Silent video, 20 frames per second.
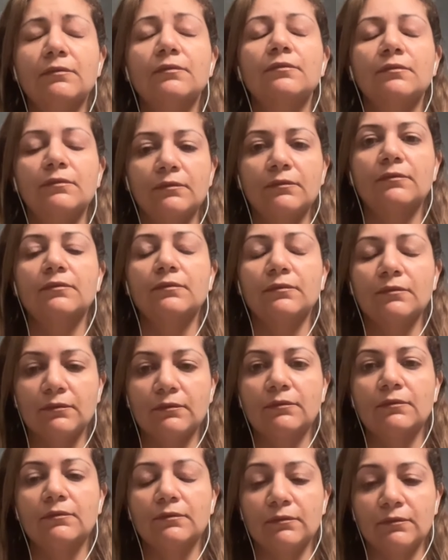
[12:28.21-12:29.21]

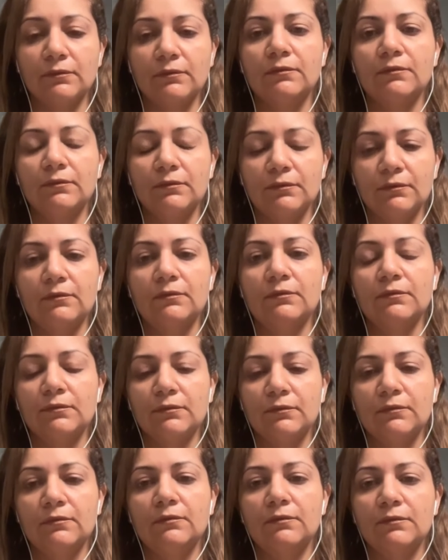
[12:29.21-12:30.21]

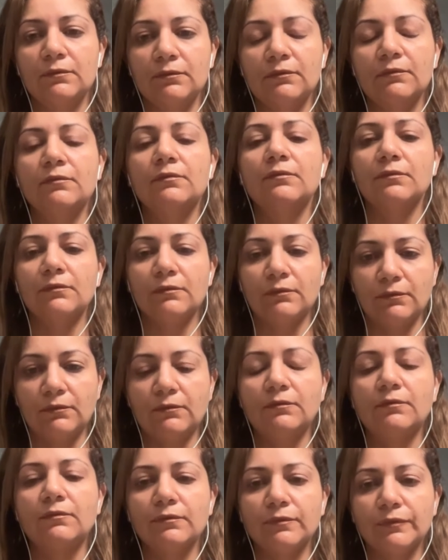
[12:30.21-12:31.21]

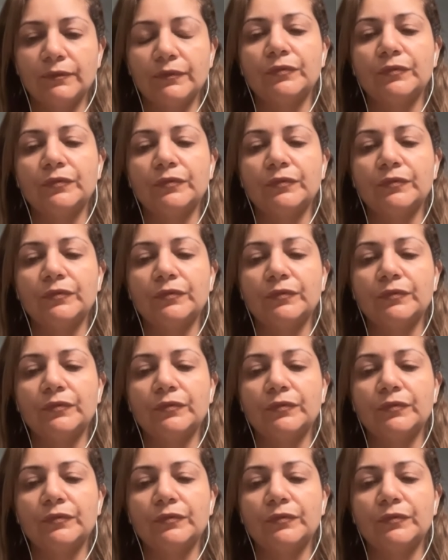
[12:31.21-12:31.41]
This person isn't speaking.